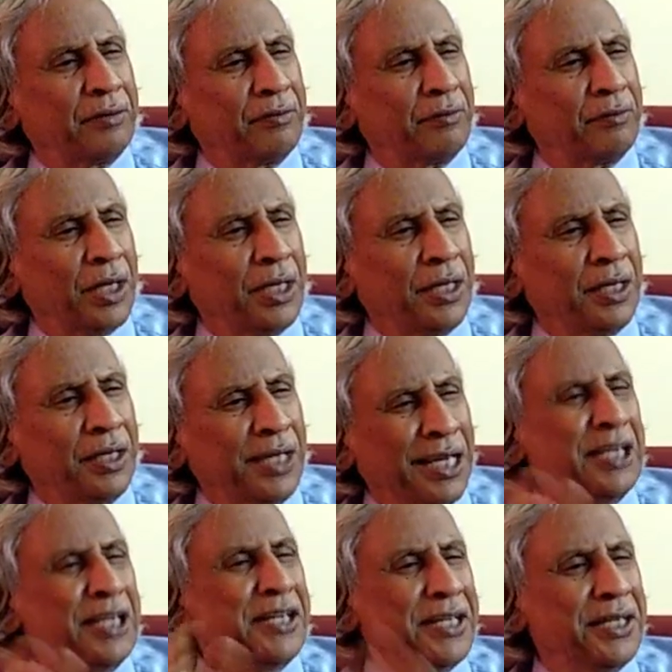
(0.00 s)
by
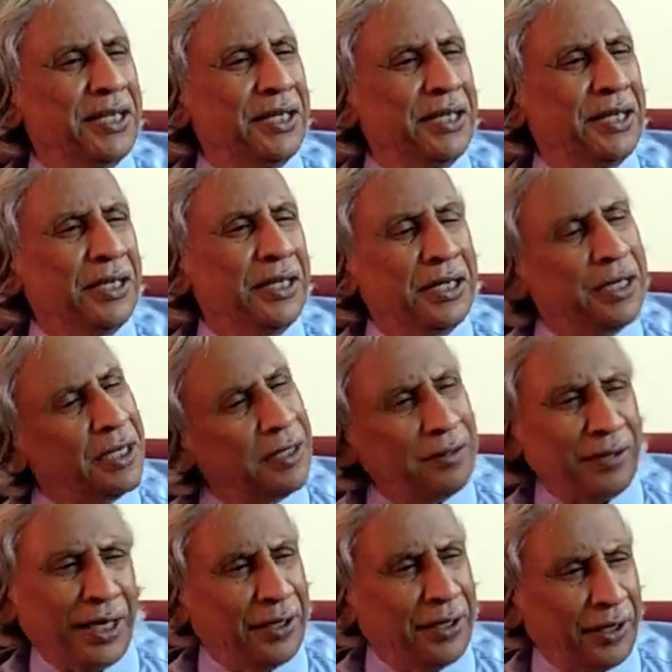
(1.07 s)
LED, it
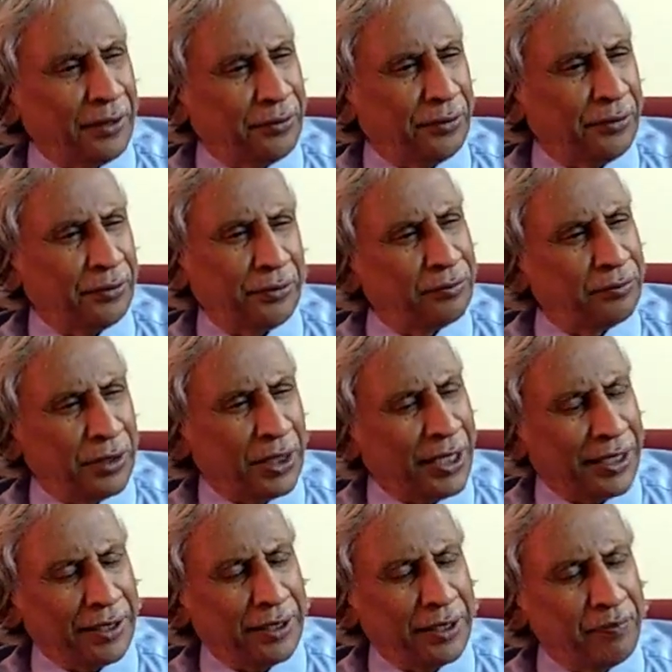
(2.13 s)
sanitizes, we
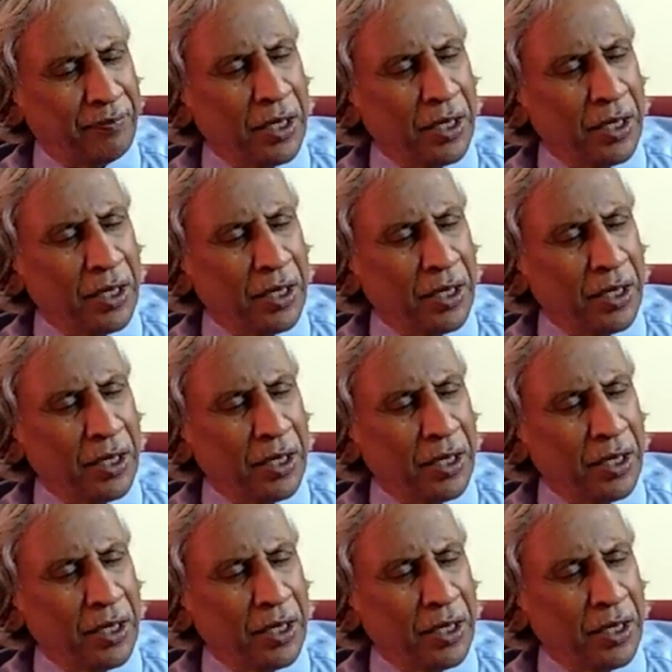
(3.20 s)
agree.